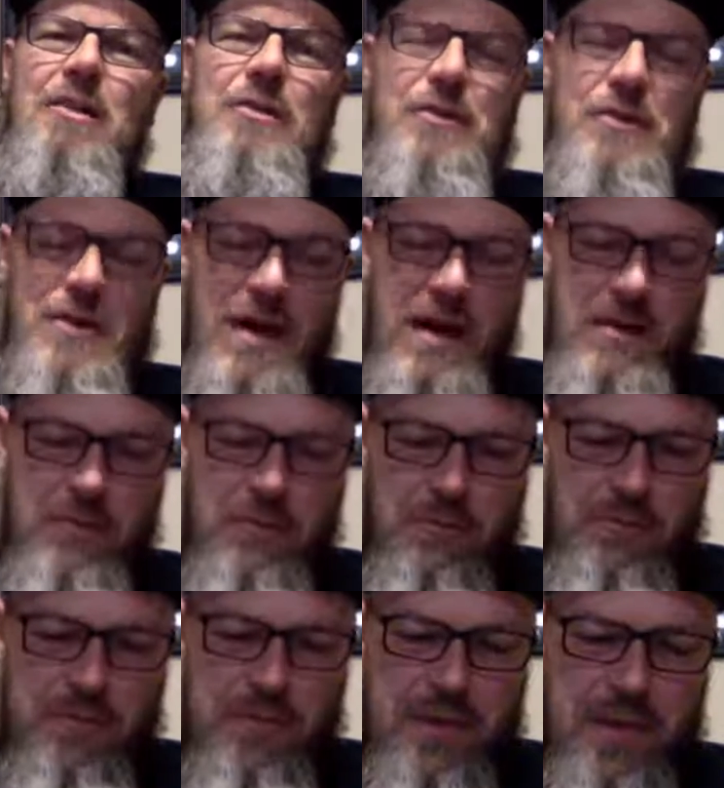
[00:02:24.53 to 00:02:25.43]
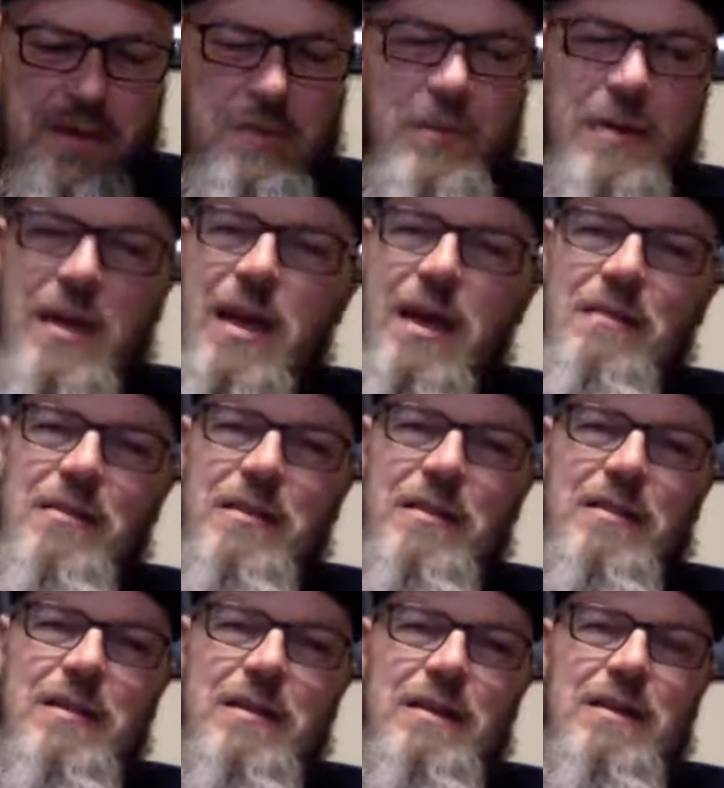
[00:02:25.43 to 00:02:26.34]
I don't think we have
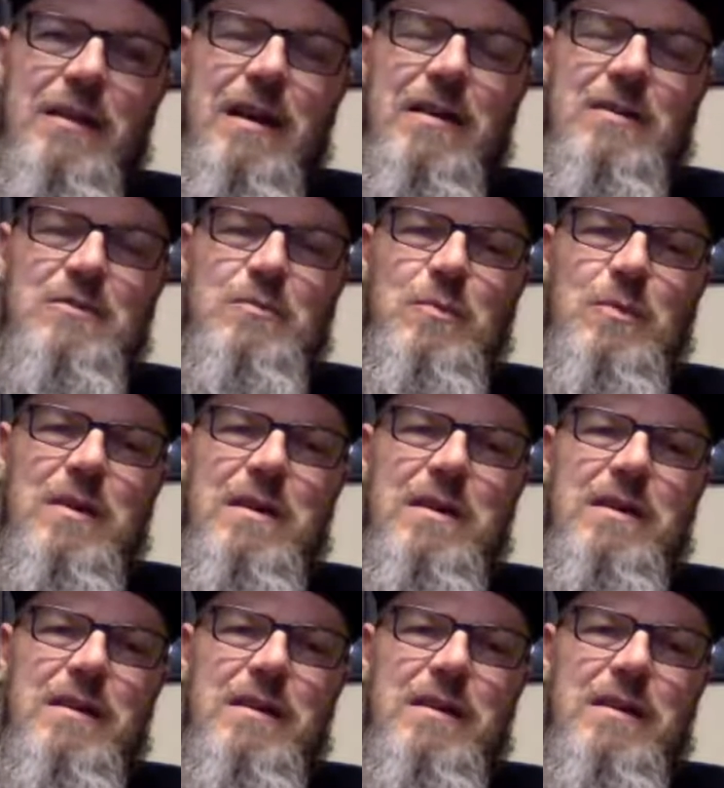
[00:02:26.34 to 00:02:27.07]
anything next week.